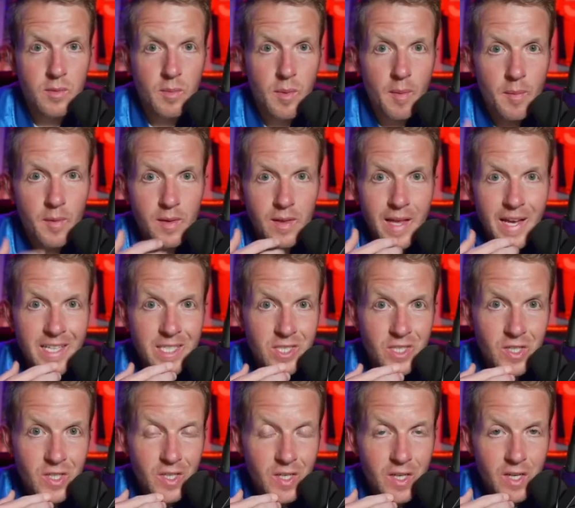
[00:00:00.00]
Remember last
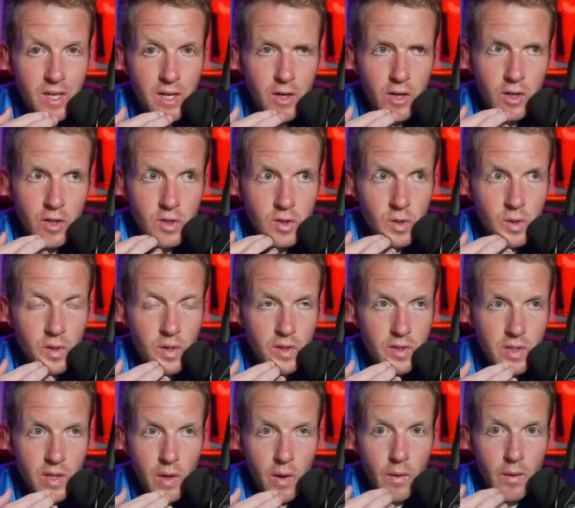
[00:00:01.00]
year or 2 years
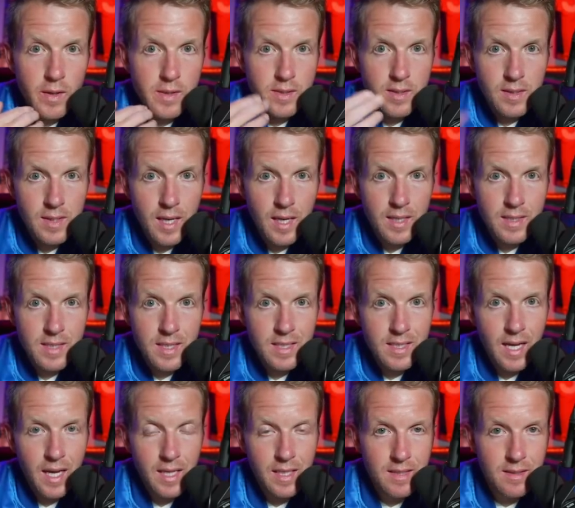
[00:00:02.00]
ago against the Tennessee
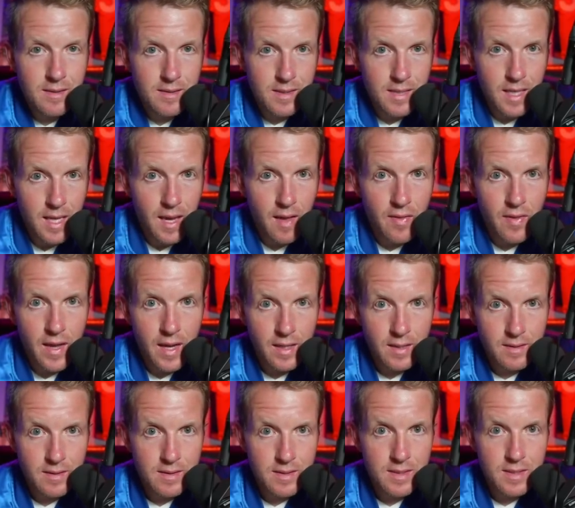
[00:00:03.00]
Titans, he had
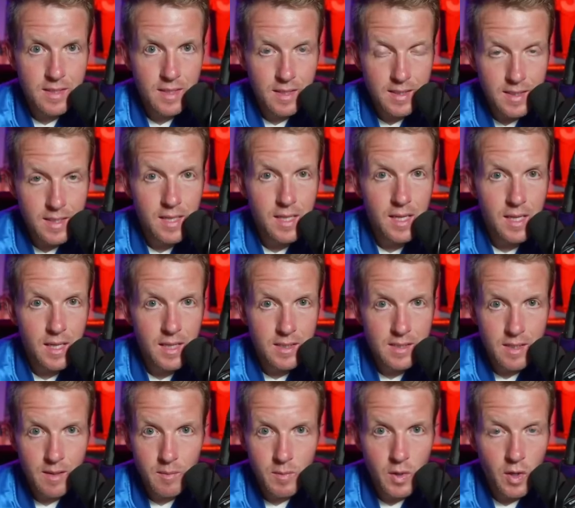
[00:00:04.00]
that
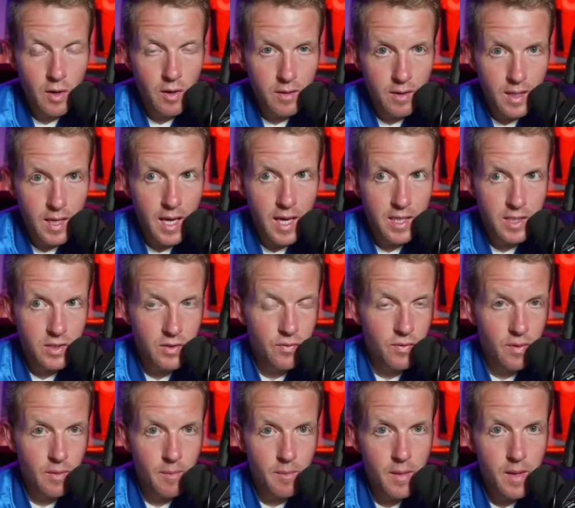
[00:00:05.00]
60-some yard catch from